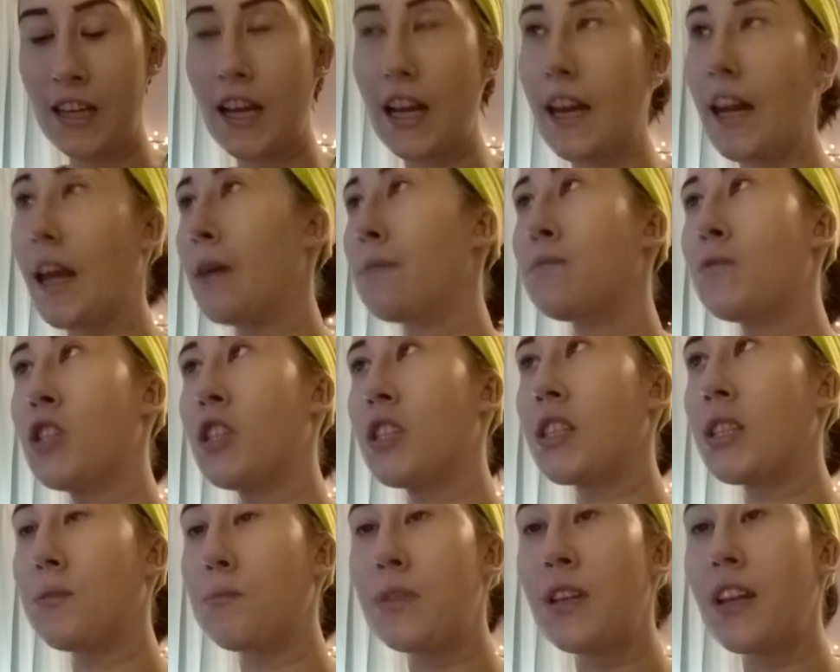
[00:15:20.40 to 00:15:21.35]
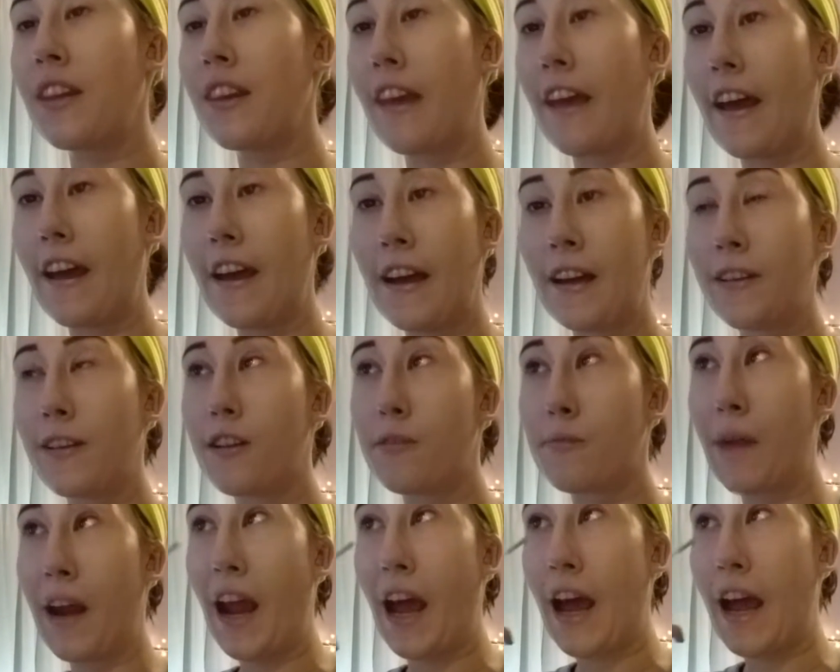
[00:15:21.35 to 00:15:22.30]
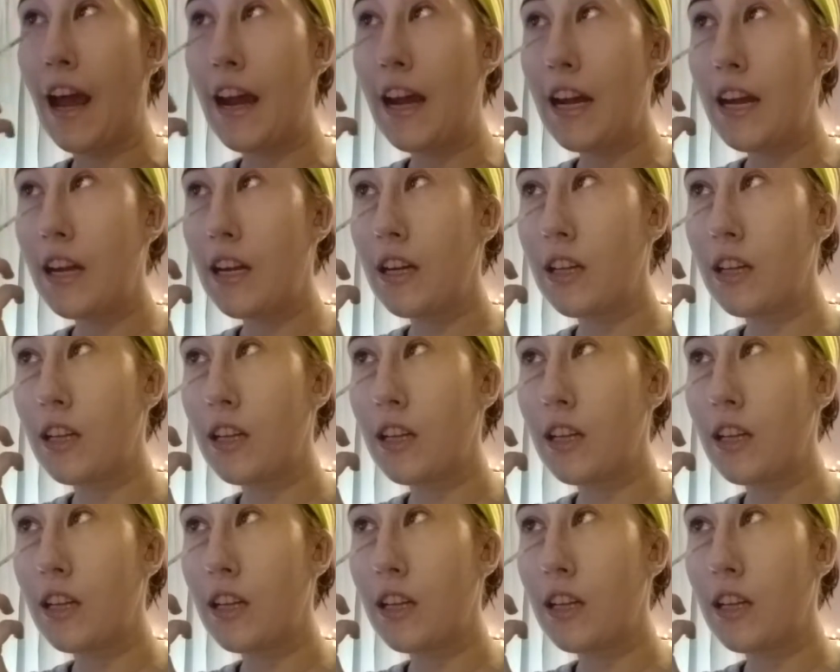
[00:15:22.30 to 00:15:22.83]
and I'm just going to put that under my eye,